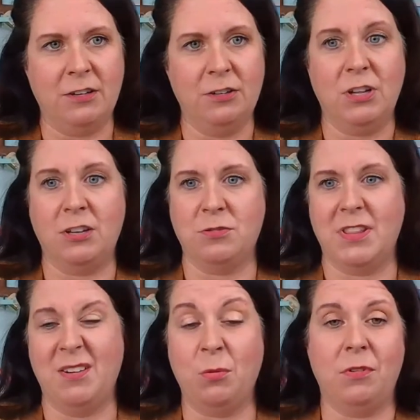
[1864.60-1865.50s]
new laws where
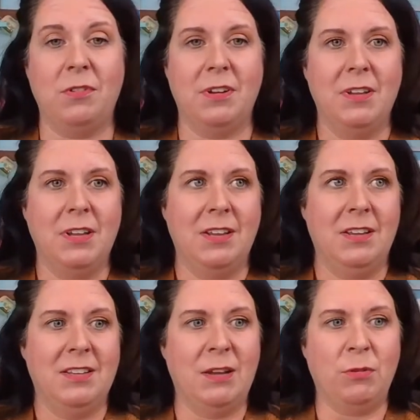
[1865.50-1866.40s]
they won't
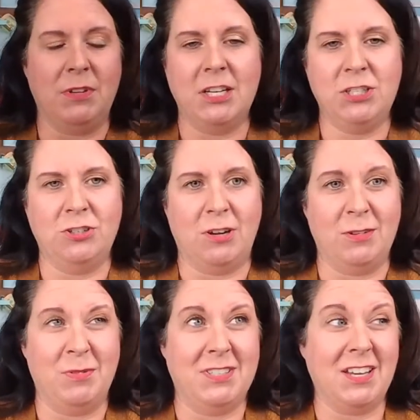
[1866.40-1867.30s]
let you drop
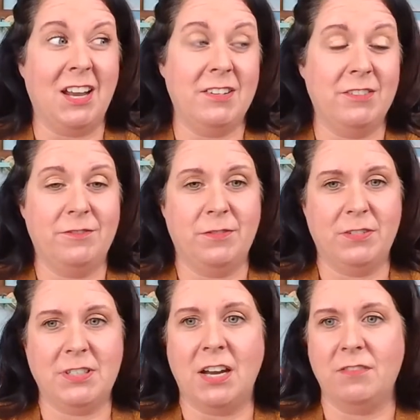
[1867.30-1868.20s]
them. And it's kind of
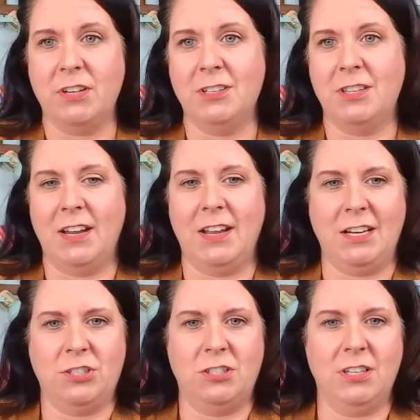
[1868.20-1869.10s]
a good thing,
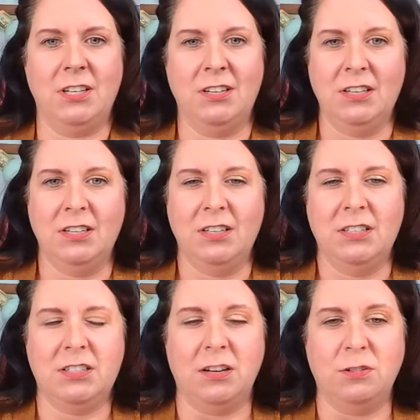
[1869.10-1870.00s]
actually.
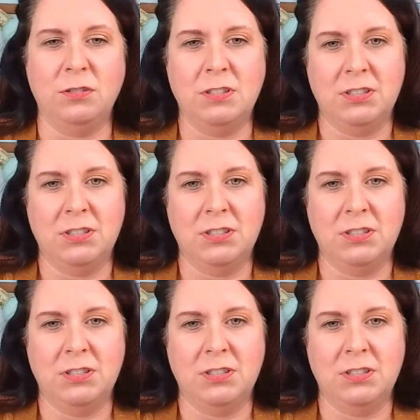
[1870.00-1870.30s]
So,